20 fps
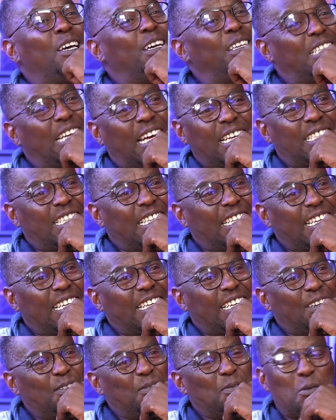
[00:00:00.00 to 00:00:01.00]
Ain't that
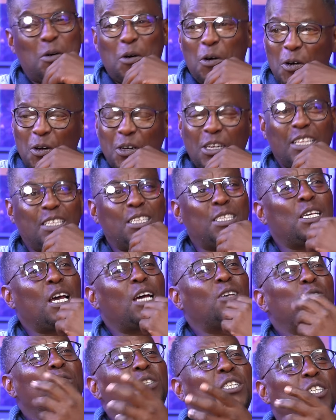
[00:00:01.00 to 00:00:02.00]
it? Whoa, now these
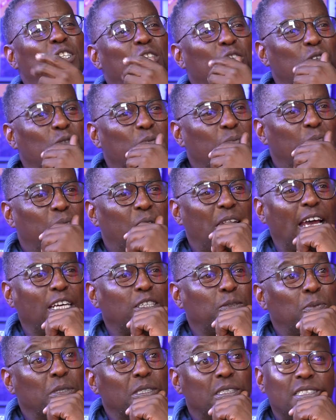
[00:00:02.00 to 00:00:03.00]
guys were teaching you
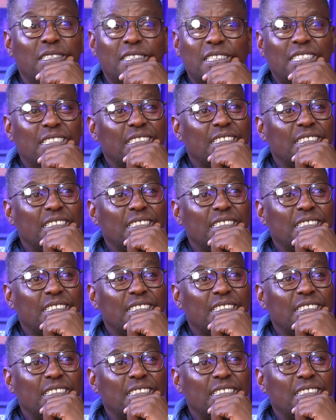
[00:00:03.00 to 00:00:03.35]
cash business.